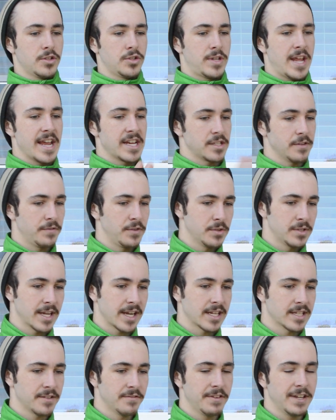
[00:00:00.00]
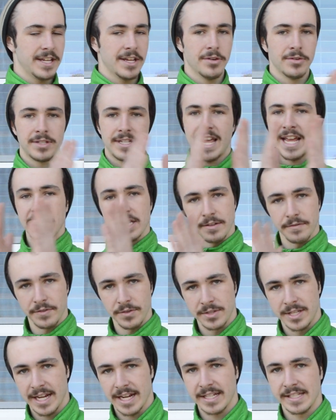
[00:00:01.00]
takes a few seconds of video, takes a
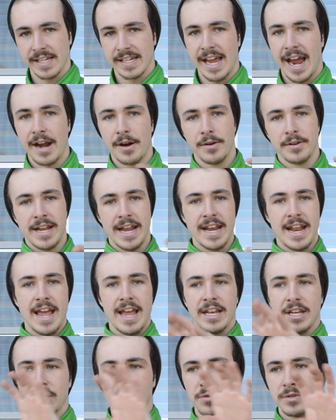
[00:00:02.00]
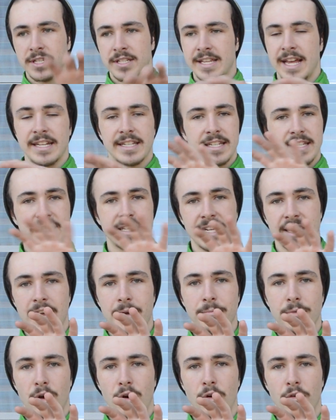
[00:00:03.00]
few seconds of gyro data and uses that to sync
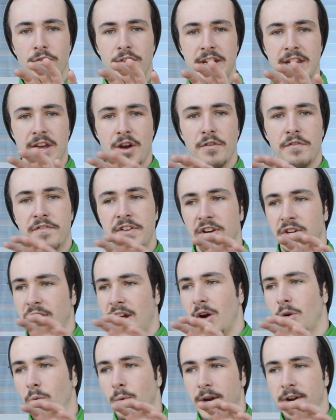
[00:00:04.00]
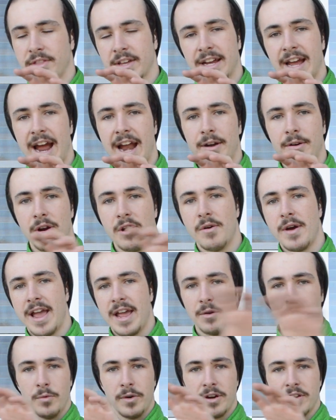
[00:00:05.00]
up the whole video, figure out where the gyro
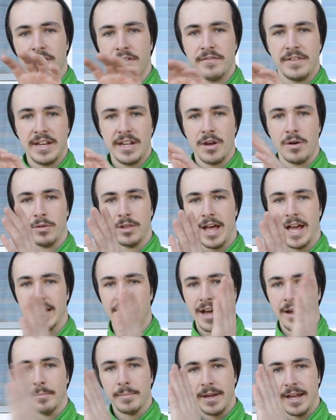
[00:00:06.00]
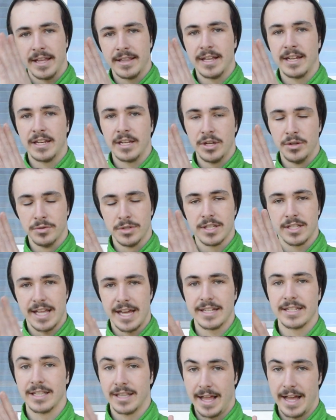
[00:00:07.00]
and where the video line up, and then uses
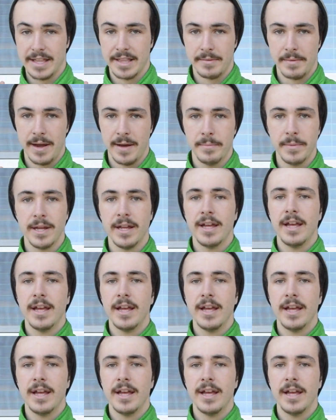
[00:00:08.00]
that to line them up.